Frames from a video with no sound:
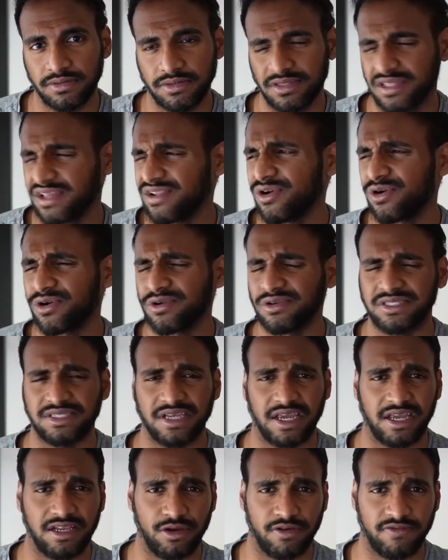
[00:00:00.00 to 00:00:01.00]
They're not going to
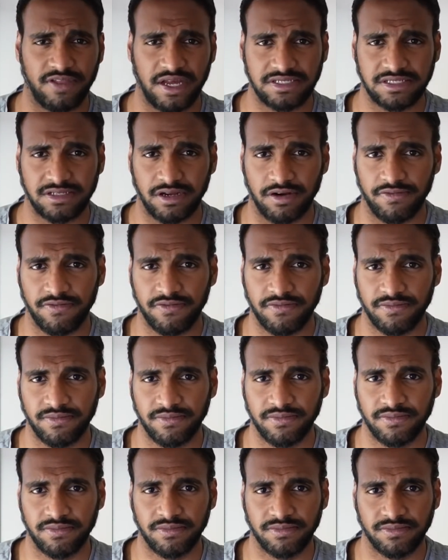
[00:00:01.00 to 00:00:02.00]
say any of that stuff.
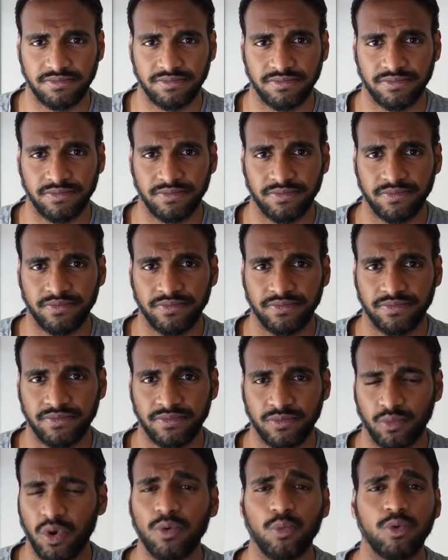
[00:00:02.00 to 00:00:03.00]

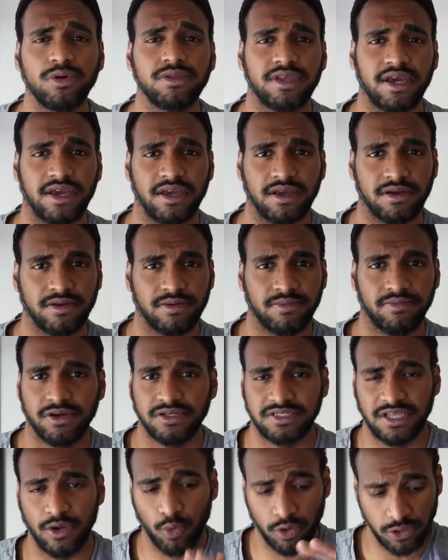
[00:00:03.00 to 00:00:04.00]
Why would they?
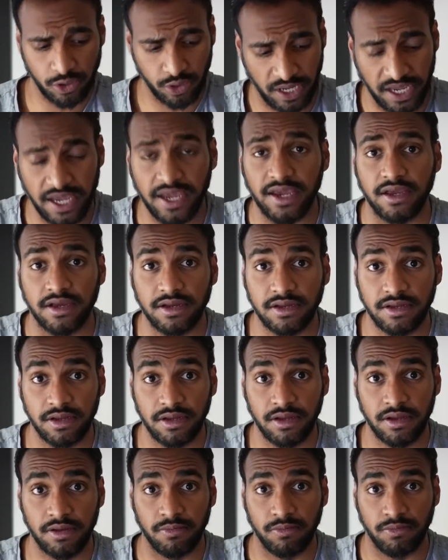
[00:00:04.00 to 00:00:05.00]
Because they want you here.
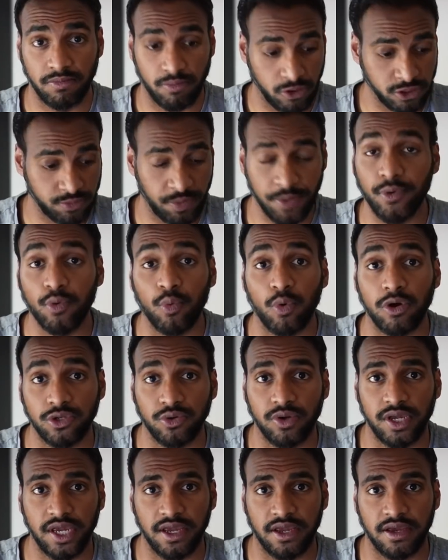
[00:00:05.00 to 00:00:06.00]
Most people want
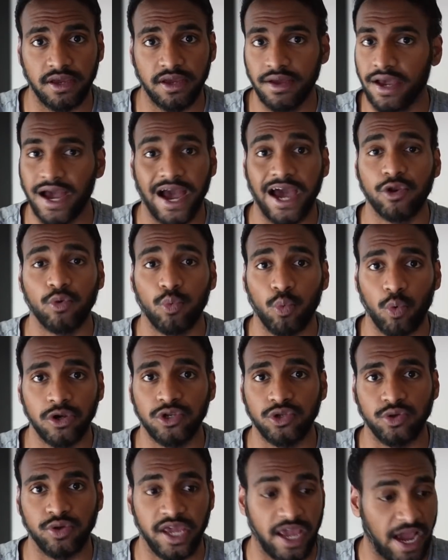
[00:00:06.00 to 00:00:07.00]
you here. I don't want
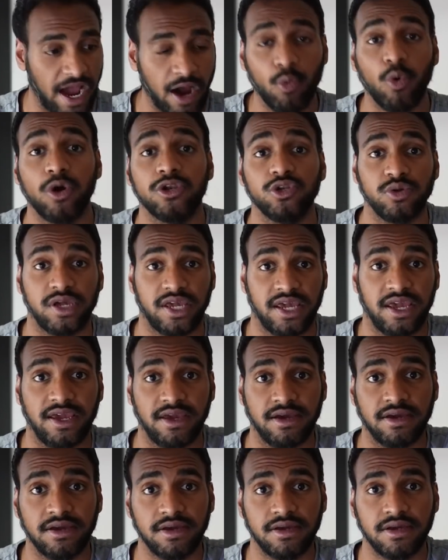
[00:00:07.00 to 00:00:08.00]
you here. I want you
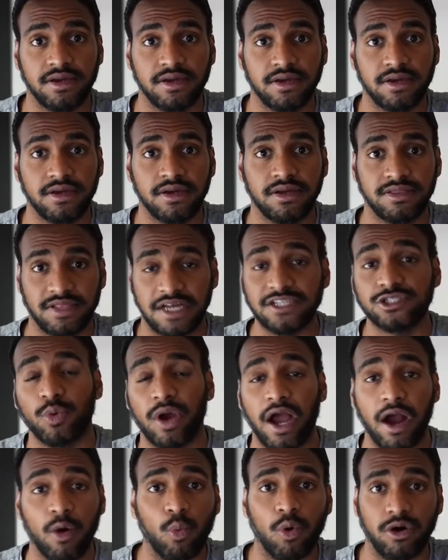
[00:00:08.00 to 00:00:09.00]
here. That's
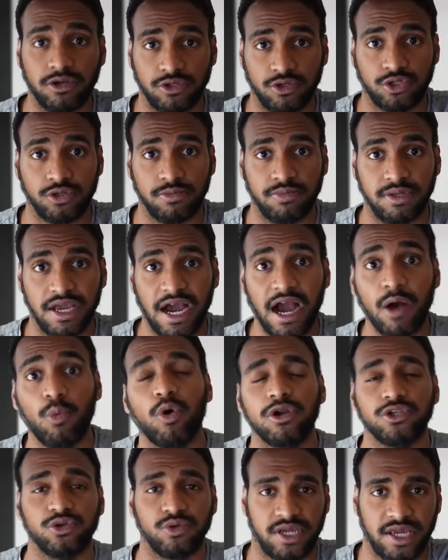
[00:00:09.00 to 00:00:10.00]
where I want you to be. I
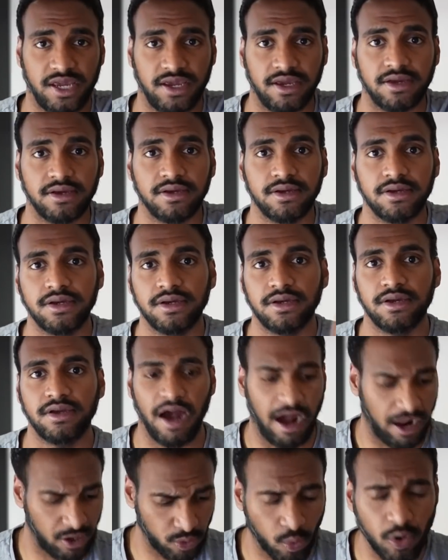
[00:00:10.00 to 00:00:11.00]
want you here.
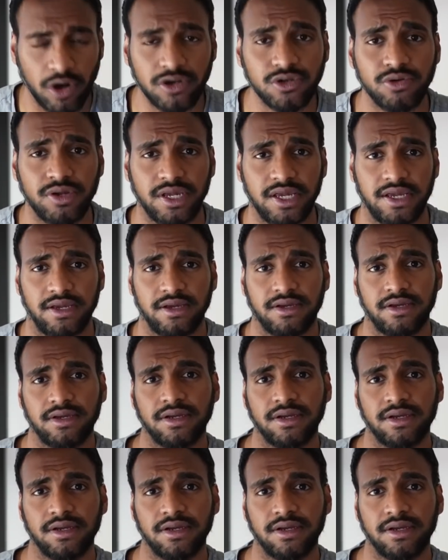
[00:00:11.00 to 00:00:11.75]
I don't want you here.